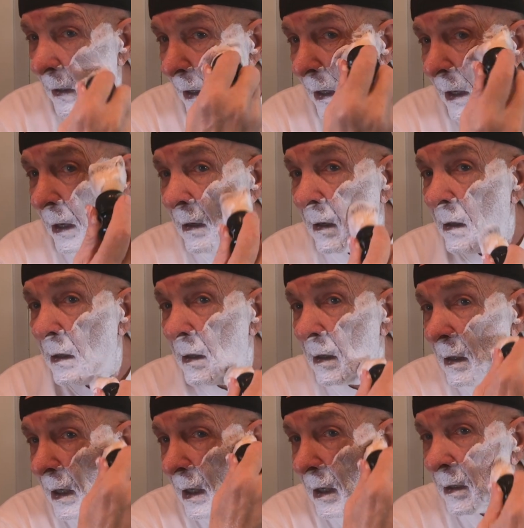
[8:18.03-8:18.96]
uh,
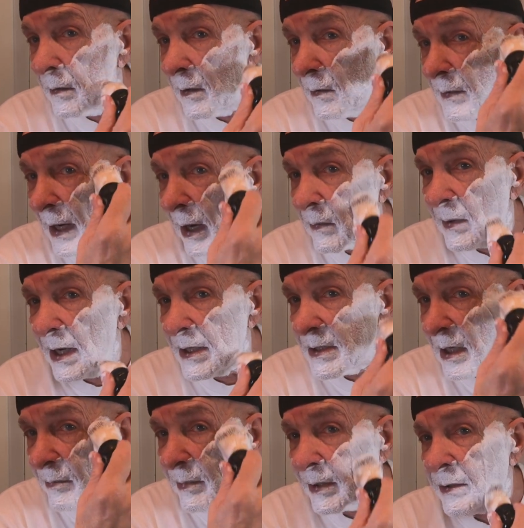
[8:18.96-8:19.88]
they're not
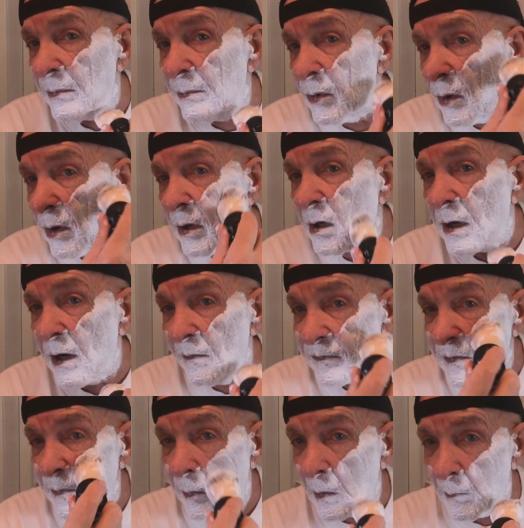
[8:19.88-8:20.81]
racing, but they're more
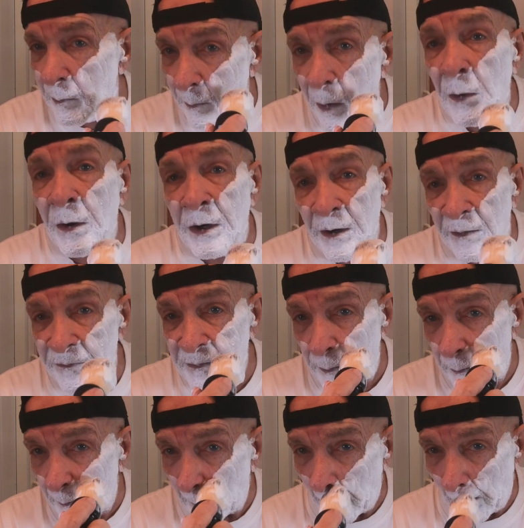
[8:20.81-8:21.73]
uncomfortable, more
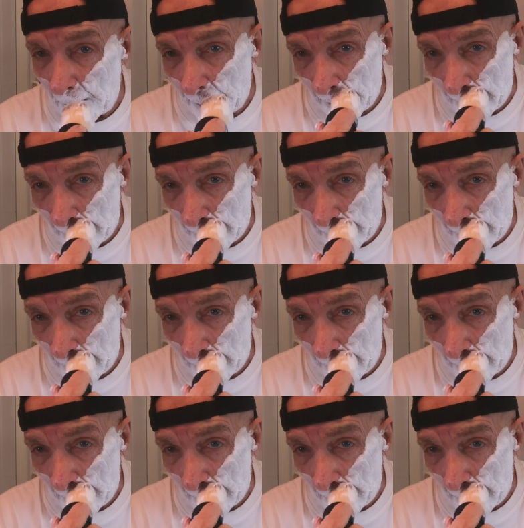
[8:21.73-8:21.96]
comfortable.